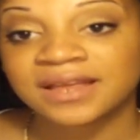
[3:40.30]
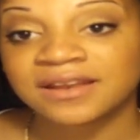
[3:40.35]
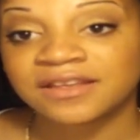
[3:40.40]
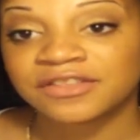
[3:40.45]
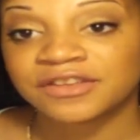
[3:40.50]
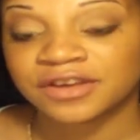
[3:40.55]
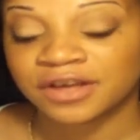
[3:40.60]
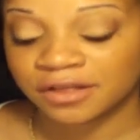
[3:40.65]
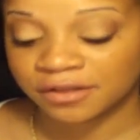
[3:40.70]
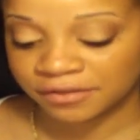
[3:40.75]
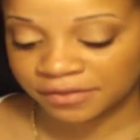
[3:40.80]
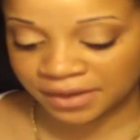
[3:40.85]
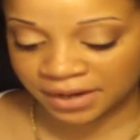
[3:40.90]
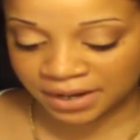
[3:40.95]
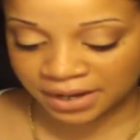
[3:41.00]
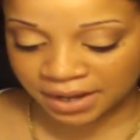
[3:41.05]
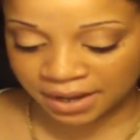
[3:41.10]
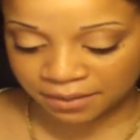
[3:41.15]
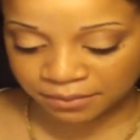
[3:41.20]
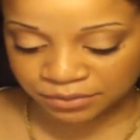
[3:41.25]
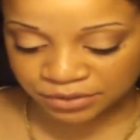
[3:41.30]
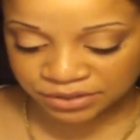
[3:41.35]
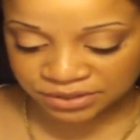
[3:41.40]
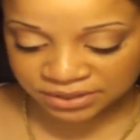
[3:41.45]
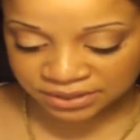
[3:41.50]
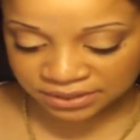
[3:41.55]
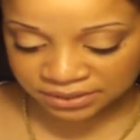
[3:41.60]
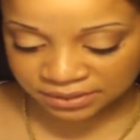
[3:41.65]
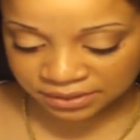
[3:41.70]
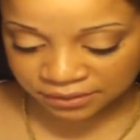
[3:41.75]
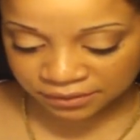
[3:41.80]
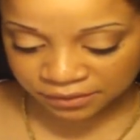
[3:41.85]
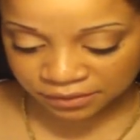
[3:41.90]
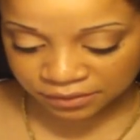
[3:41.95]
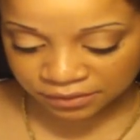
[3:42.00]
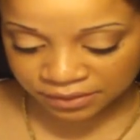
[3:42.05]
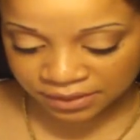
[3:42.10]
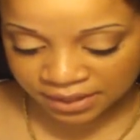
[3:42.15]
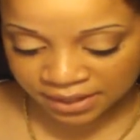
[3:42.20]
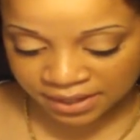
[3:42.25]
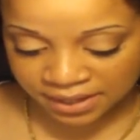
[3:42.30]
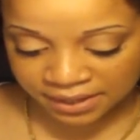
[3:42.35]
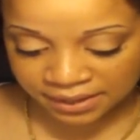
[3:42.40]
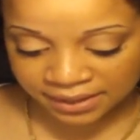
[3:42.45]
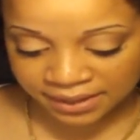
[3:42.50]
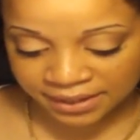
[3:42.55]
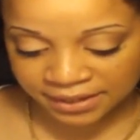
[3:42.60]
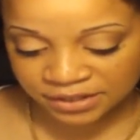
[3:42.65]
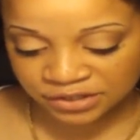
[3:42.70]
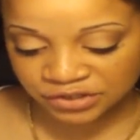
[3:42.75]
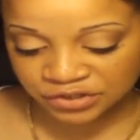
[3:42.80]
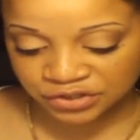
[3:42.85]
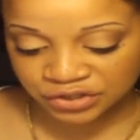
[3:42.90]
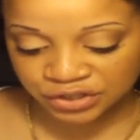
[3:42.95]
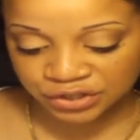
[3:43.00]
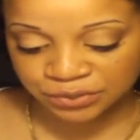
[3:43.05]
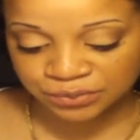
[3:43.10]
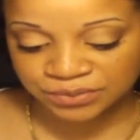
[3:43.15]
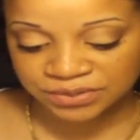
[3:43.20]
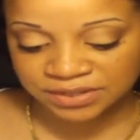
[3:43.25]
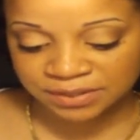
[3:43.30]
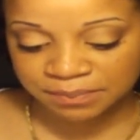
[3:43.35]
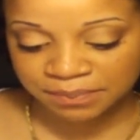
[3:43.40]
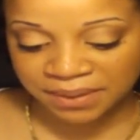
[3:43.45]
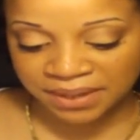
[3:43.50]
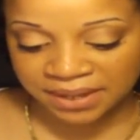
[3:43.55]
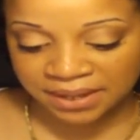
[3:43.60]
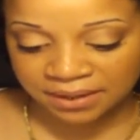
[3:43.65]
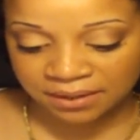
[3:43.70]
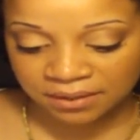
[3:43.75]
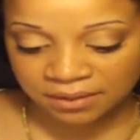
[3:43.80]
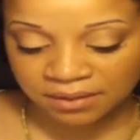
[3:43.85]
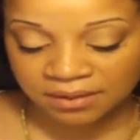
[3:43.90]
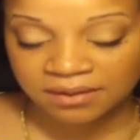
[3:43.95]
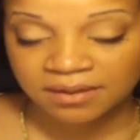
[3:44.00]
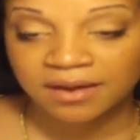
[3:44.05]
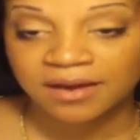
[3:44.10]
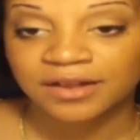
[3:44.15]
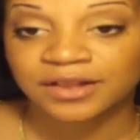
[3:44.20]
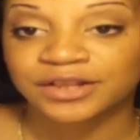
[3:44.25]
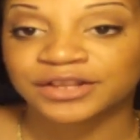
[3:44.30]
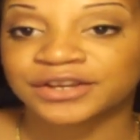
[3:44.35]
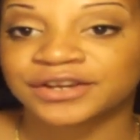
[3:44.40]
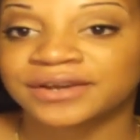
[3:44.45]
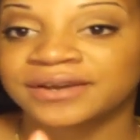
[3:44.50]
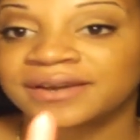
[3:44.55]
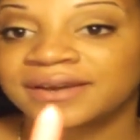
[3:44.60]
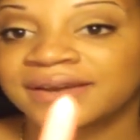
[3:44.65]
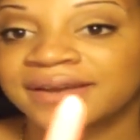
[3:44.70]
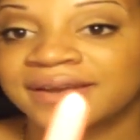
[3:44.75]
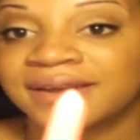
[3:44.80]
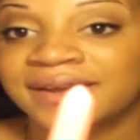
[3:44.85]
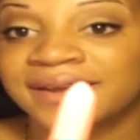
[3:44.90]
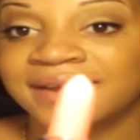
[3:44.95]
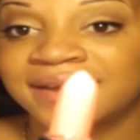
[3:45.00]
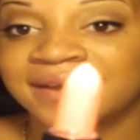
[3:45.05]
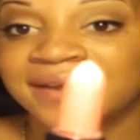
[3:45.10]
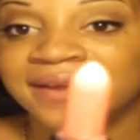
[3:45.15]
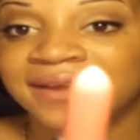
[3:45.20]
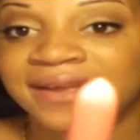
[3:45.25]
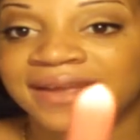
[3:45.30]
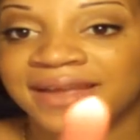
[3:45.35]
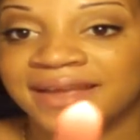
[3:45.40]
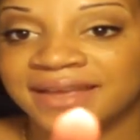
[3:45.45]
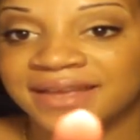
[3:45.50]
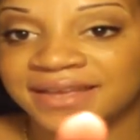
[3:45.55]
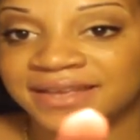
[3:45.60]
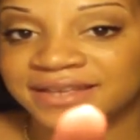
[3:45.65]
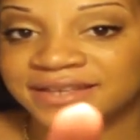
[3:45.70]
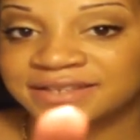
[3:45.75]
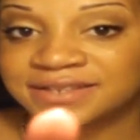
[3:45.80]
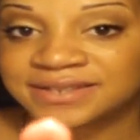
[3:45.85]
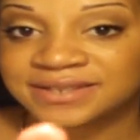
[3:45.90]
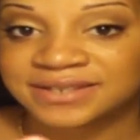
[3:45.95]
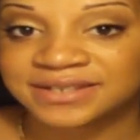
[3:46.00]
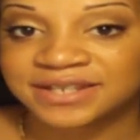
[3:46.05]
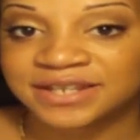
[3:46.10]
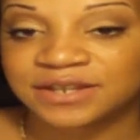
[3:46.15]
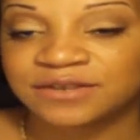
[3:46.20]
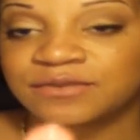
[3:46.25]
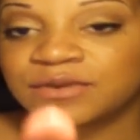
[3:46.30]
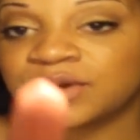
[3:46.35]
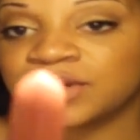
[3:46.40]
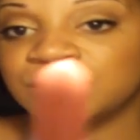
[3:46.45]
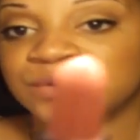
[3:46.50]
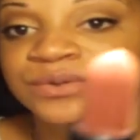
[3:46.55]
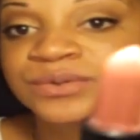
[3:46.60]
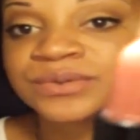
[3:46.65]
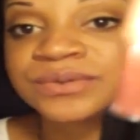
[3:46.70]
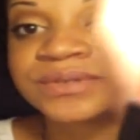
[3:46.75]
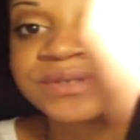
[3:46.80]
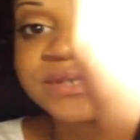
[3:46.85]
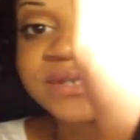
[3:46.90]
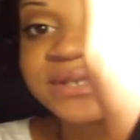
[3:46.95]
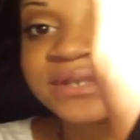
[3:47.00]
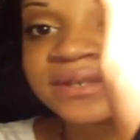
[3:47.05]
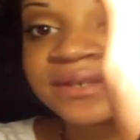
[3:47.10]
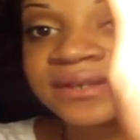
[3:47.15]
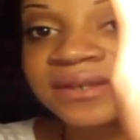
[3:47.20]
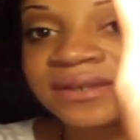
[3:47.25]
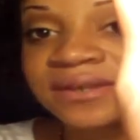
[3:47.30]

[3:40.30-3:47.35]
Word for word: Another color that I got, which is like another nice cutesy pink color, is Tea Rose.